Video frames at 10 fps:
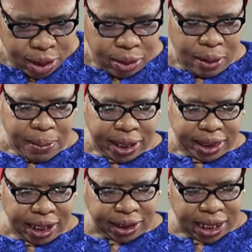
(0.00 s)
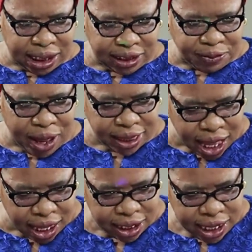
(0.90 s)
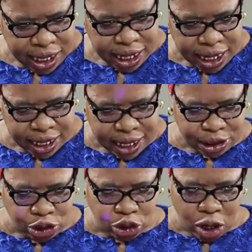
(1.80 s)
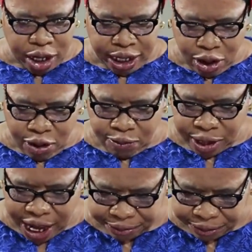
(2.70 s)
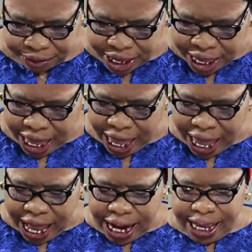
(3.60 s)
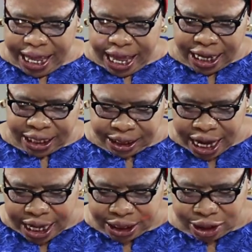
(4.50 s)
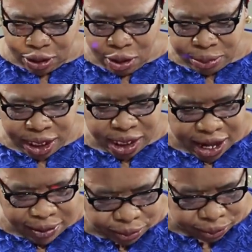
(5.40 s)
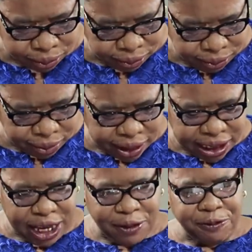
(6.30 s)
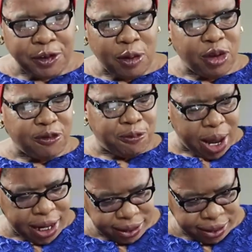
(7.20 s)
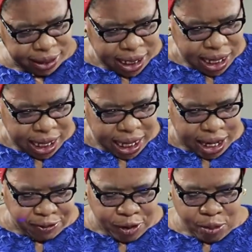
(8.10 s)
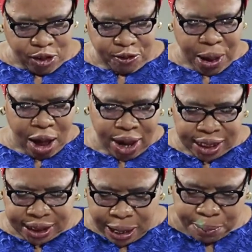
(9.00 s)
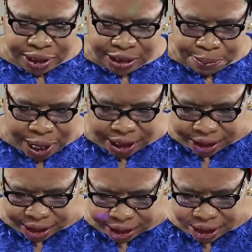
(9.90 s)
Number three says, Father, in the journey of life, any agents of the devil, in form of man, in form of powers and principalities,